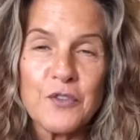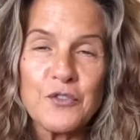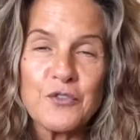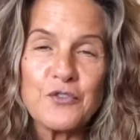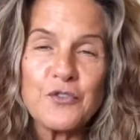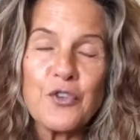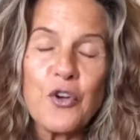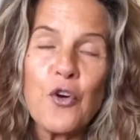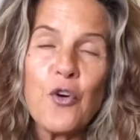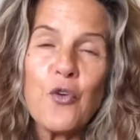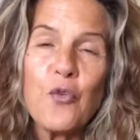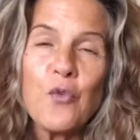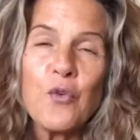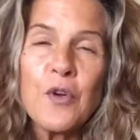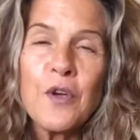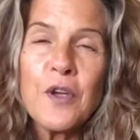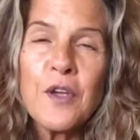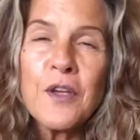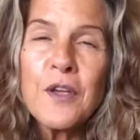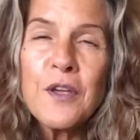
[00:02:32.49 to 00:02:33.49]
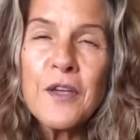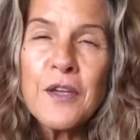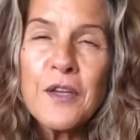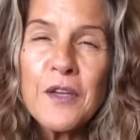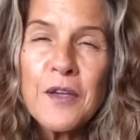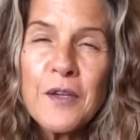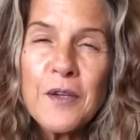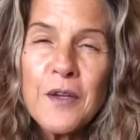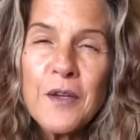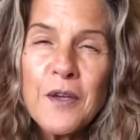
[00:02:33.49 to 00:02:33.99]
So,
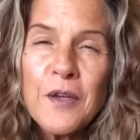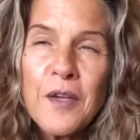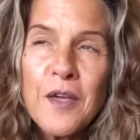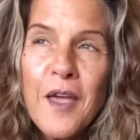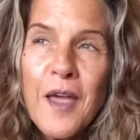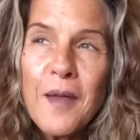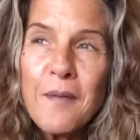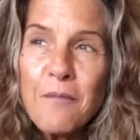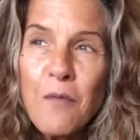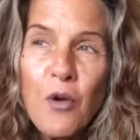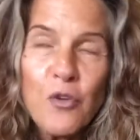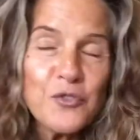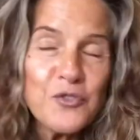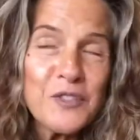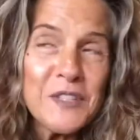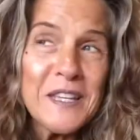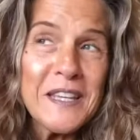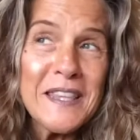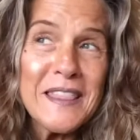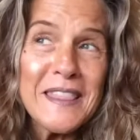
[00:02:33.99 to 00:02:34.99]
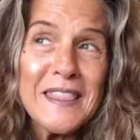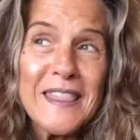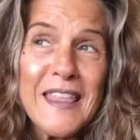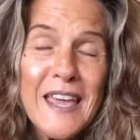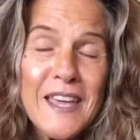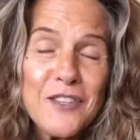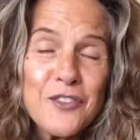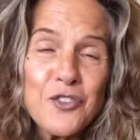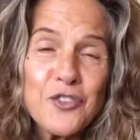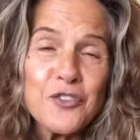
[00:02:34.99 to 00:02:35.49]
and mostly
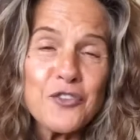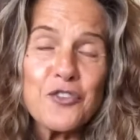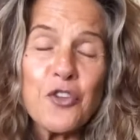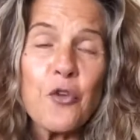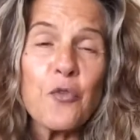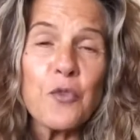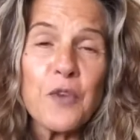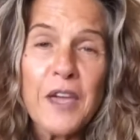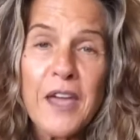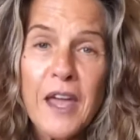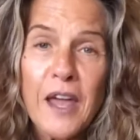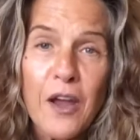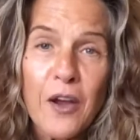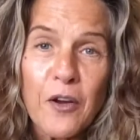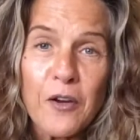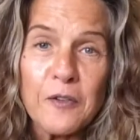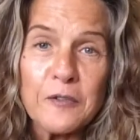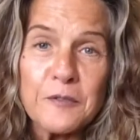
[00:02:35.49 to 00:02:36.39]
they just don't care.